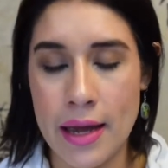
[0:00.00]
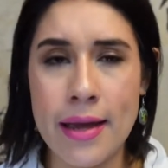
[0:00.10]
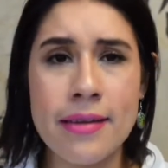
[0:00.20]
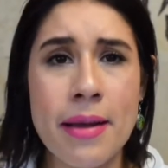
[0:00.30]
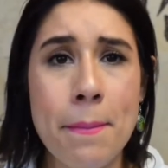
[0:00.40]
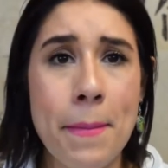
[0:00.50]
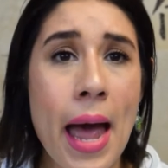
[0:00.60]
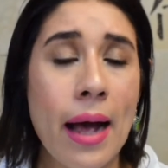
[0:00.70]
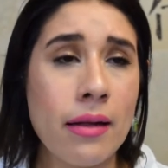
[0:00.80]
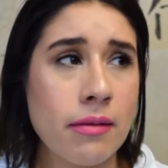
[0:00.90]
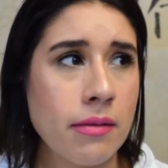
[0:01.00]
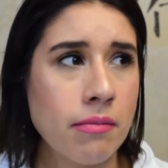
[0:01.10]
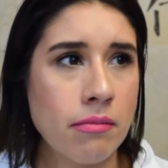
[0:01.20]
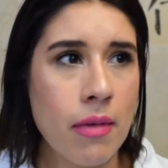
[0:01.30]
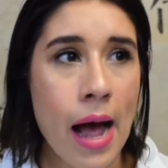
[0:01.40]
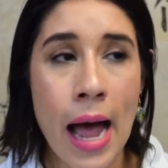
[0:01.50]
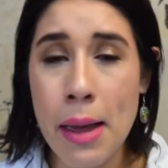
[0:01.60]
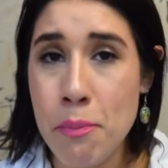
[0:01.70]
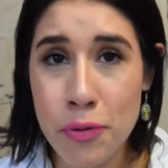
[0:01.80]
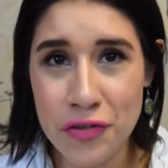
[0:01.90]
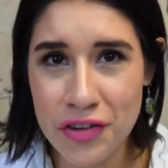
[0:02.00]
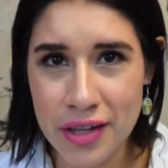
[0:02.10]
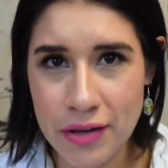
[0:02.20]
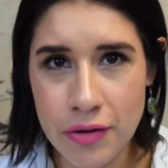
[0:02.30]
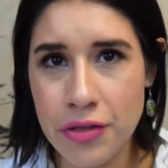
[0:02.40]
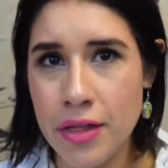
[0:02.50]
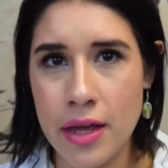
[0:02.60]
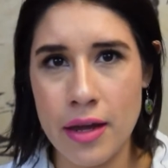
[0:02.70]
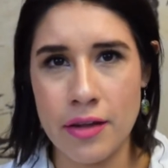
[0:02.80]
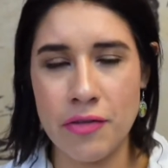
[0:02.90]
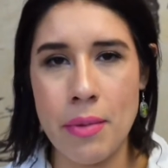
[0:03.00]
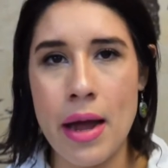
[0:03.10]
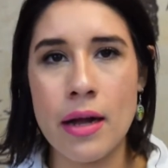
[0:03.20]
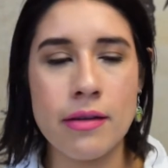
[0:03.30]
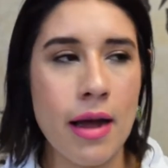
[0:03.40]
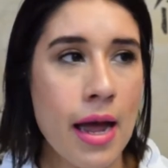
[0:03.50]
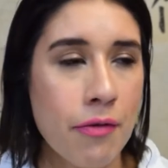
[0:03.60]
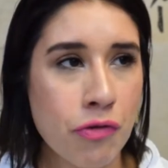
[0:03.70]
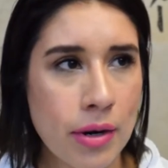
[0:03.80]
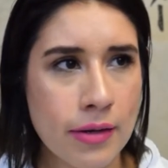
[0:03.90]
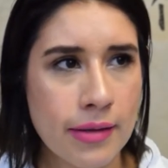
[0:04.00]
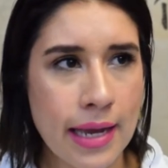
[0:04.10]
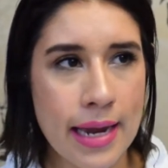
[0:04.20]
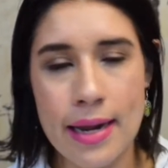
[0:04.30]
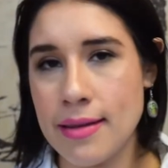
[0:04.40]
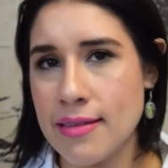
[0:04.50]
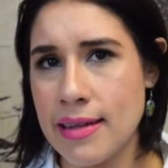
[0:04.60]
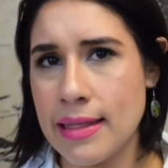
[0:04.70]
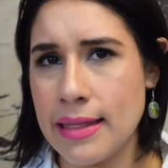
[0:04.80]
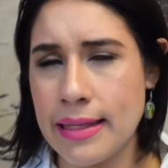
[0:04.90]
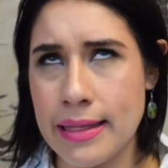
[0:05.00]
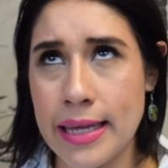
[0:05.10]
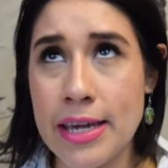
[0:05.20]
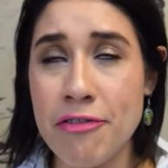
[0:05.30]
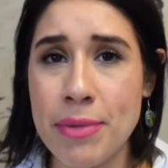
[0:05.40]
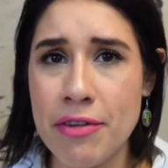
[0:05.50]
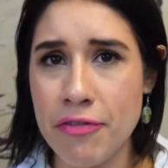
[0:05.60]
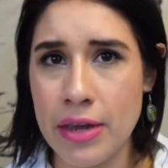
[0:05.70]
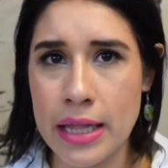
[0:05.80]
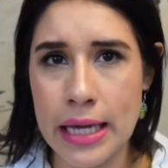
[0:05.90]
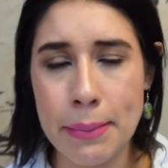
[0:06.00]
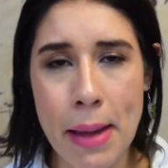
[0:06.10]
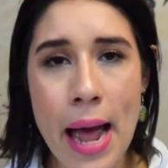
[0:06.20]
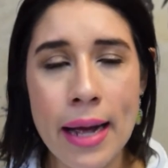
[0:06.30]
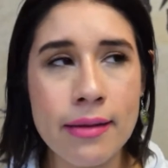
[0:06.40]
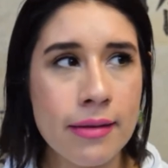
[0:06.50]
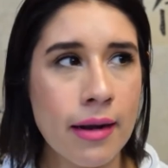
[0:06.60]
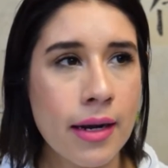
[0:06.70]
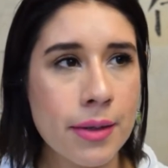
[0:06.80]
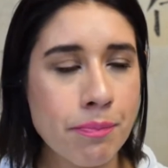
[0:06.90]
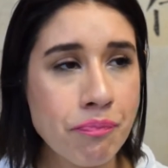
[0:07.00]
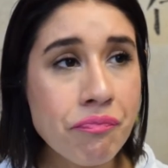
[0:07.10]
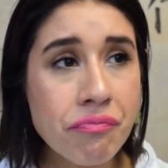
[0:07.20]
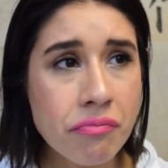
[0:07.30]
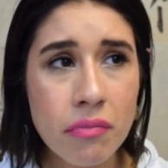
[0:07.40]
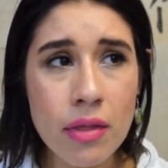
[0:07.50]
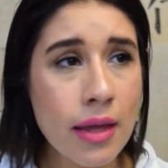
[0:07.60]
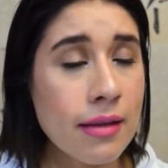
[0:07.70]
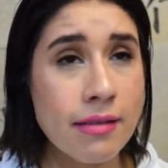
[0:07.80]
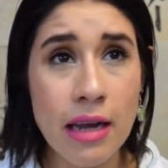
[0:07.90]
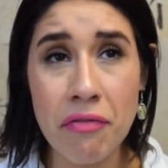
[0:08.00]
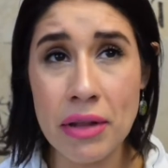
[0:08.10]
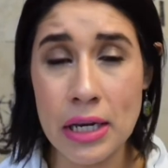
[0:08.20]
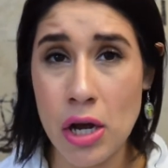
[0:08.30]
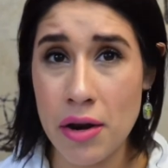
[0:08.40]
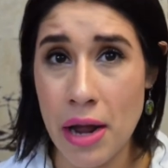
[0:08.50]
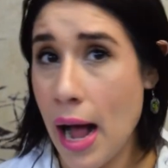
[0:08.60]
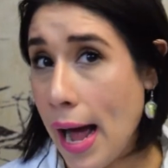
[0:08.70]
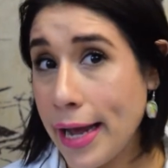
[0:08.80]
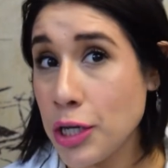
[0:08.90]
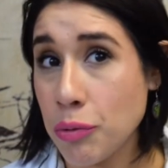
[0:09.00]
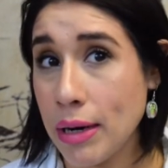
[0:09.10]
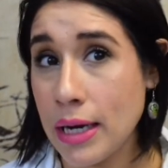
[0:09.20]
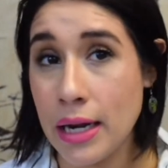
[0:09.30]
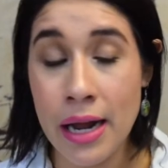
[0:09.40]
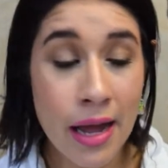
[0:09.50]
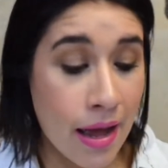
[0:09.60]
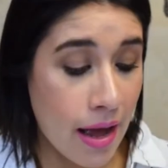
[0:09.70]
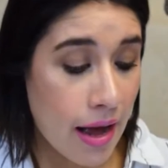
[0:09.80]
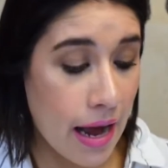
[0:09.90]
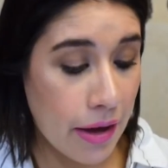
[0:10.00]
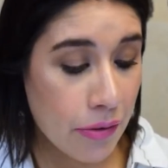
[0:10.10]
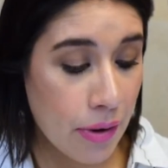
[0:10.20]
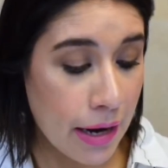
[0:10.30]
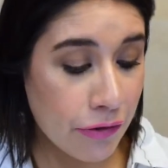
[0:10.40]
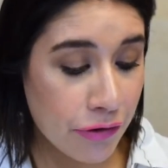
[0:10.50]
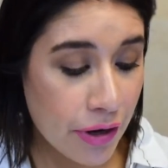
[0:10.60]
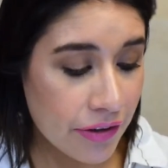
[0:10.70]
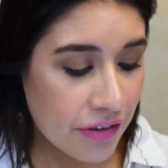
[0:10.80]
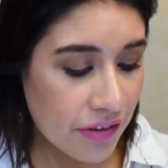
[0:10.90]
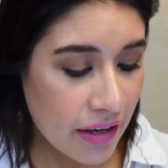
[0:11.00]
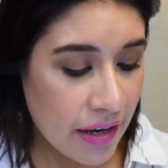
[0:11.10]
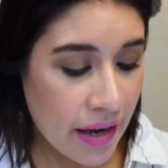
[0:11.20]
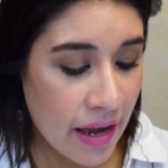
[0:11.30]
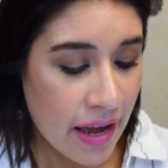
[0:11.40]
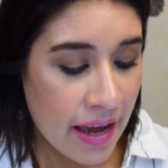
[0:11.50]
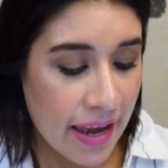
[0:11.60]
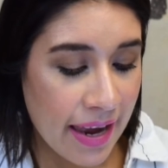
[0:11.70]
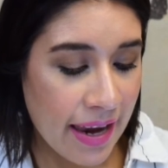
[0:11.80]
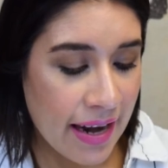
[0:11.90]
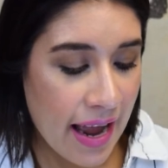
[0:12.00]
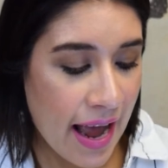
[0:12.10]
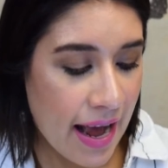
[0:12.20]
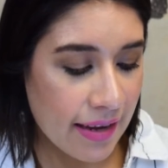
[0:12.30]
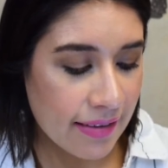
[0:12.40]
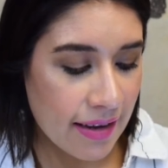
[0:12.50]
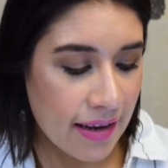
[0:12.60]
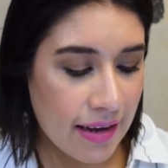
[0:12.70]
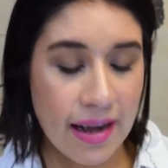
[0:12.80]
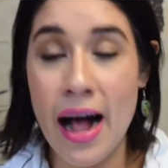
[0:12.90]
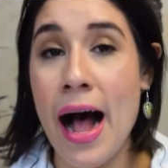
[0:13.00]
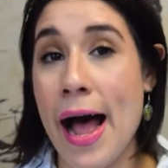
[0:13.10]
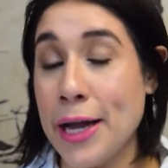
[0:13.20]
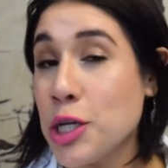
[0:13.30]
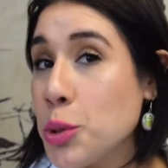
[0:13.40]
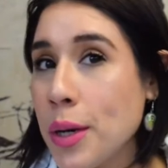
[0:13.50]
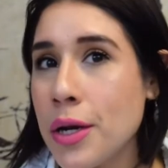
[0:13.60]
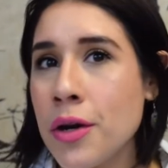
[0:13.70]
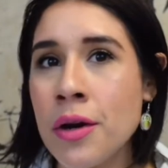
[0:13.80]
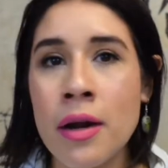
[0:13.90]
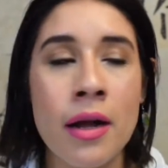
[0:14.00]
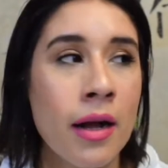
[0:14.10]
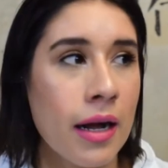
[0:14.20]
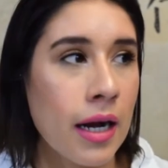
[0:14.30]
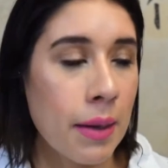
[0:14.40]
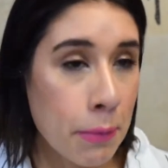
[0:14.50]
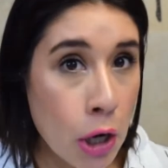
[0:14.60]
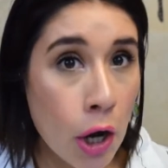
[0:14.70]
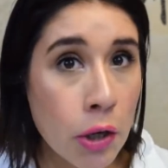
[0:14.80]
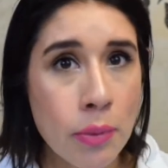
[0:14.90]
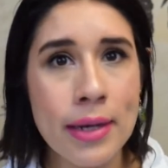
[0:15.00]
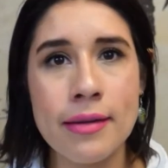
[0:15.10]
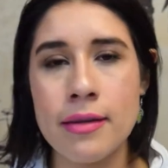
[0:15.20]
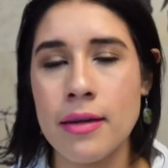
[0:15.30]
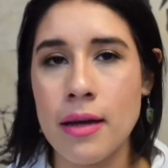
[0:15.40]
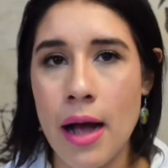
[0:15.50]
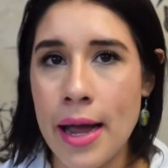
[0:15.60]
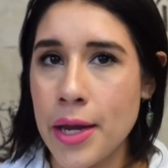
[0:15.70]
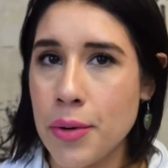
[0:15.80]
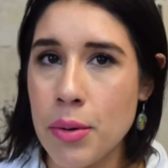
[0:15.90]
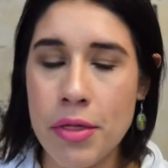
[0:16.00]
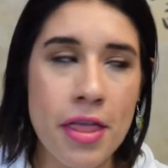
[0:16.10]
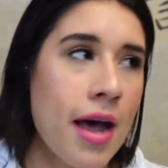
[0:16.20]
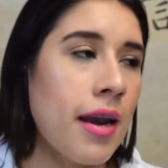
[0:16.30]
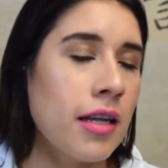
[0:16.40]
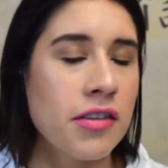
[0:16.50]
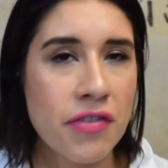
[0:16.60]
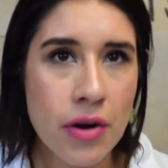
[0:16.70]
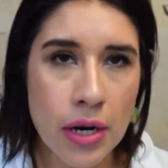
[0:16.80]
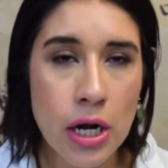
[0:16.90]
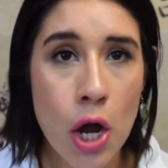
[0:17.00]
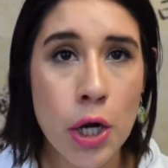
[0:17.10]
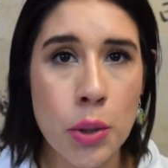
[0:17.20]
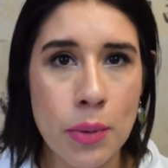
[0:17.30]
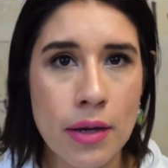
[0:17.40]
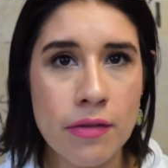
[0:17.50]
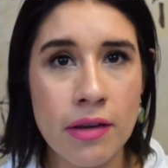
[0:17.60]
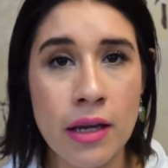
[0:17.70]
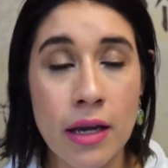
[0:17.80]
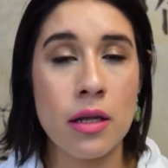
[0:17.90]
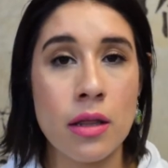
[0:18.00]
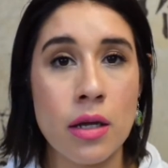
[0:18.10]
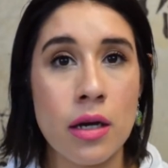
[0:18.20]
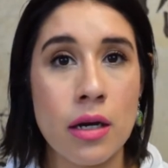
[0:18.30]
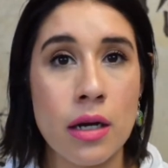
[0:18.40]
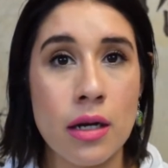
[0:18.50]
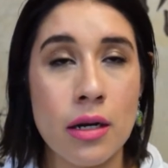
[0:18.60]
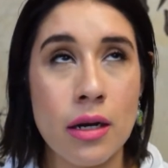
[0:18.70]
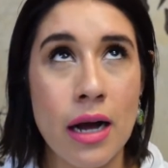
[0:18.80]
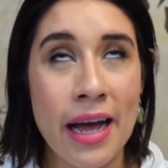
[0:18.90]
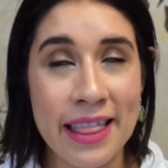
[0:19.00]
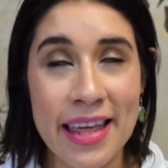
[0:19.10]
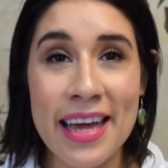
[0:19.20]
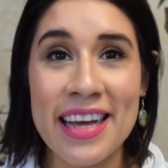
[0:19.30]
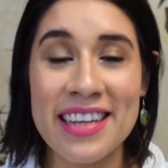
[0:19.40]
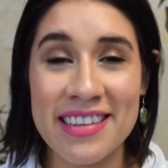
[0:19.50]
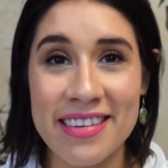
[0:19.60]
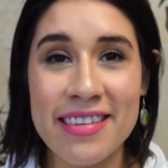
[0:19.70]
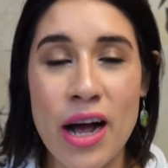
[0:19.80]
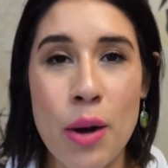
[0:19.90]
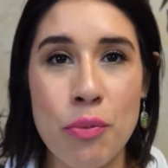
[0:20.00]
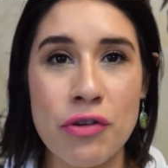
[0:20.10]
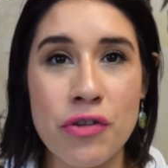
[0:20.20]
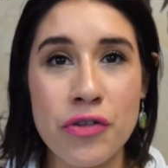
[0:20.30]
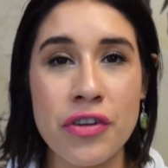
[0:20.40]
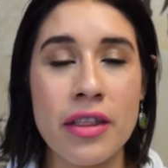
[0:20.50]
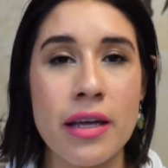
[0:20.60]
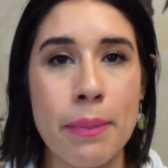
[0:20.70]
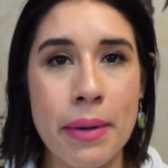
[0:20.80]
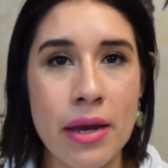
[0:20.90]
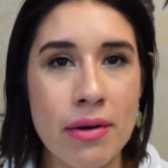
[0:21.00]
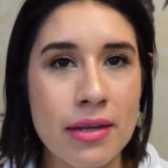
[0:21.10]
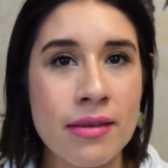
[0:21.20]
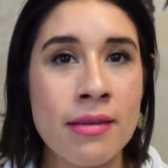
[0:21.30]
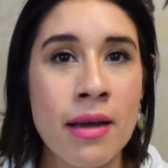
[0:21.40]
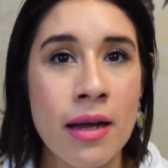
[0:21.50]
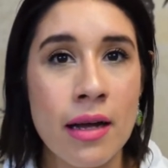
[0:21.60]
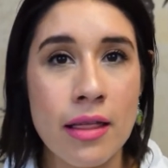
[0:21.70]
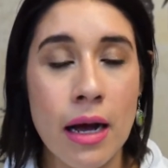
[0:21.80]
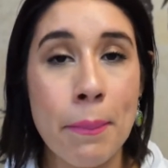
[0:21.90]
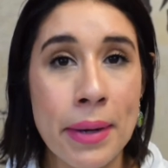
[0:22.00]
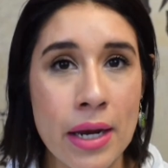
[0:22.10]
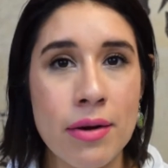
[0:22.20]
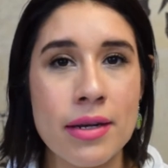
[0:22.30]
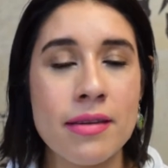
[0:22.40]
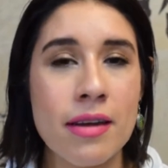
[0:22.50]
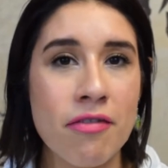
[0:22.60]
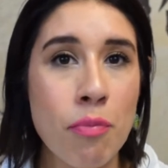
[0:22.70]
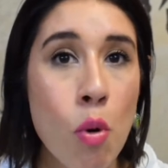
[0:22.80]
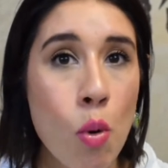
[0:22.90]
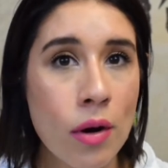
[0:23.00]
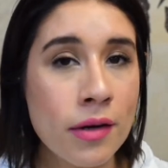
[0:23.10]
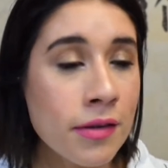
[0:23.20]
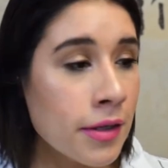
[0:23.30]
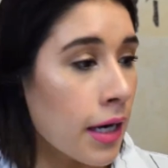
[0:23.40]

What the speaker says: Is it matte? I personally don't think it's matte. I have dry skin. It doesn't leave me feeling matte. It's definitely not hydrating either. I do not see it as a hydrator. Non-greasy, I agree with that. It's very non-greasy. I think it does help reducing the appearance of pores.